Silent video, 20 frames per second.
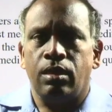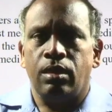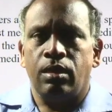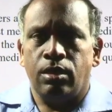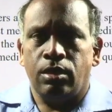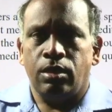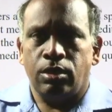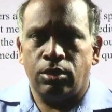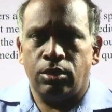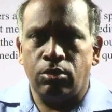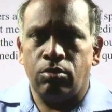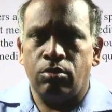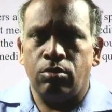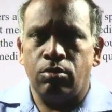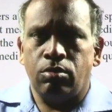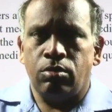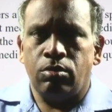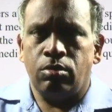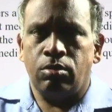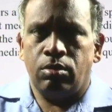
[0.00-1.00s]
So
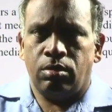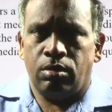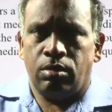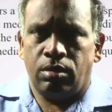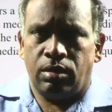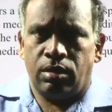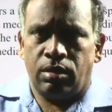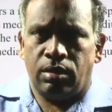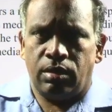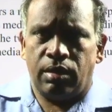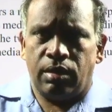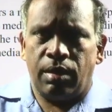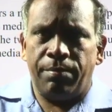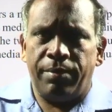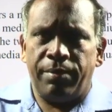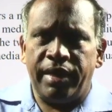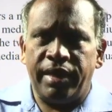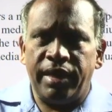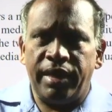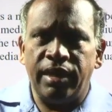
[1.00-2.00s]
the
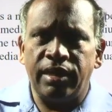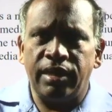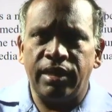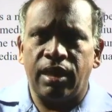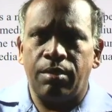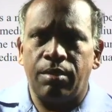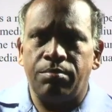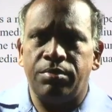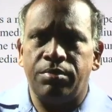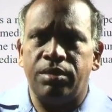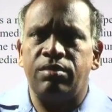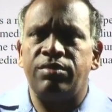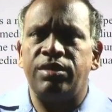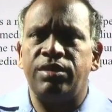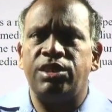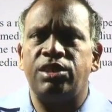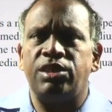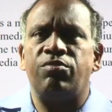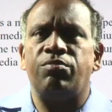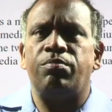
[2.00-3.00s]
bending, the observation
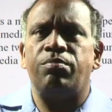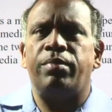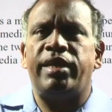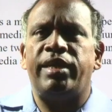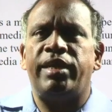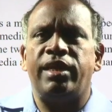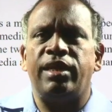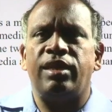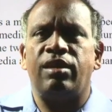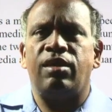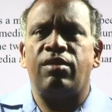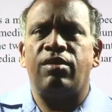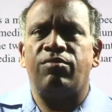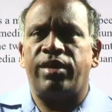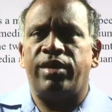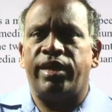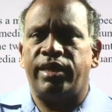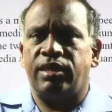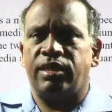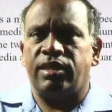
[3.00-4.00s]
of bending of
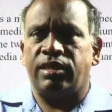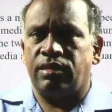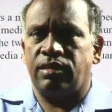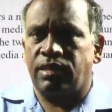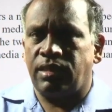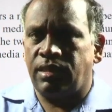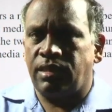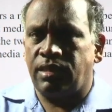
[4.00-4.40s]
light. See,